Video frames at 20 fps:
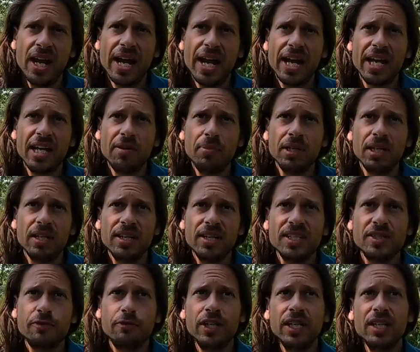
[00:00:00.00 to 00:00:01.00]
And
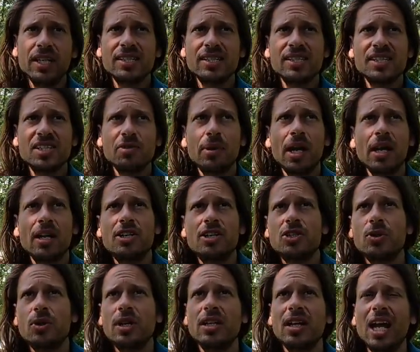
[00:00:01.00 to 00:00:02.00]
because Venus is about
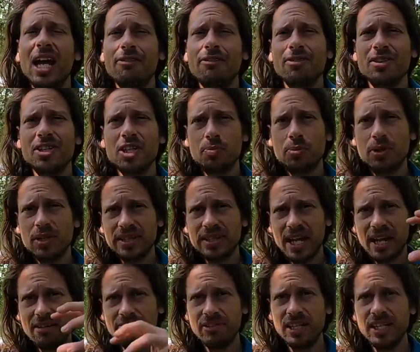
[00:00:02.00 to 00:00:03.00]
enjoying life, and then you put
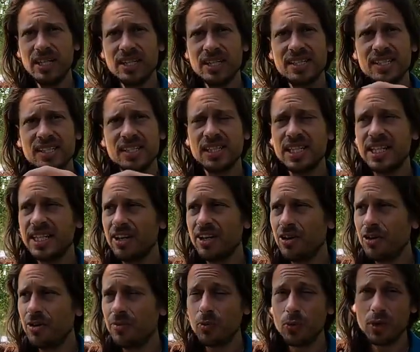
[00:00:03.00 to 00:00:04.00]
that Venus in
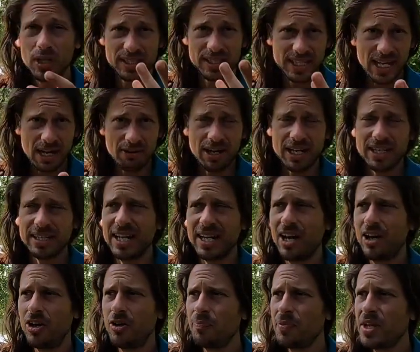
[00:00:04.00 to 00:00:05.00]
Leo, where it's at right
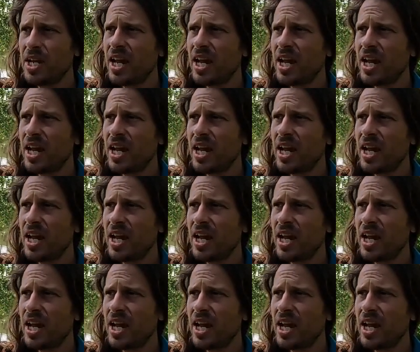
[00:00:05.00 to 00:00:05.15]
now,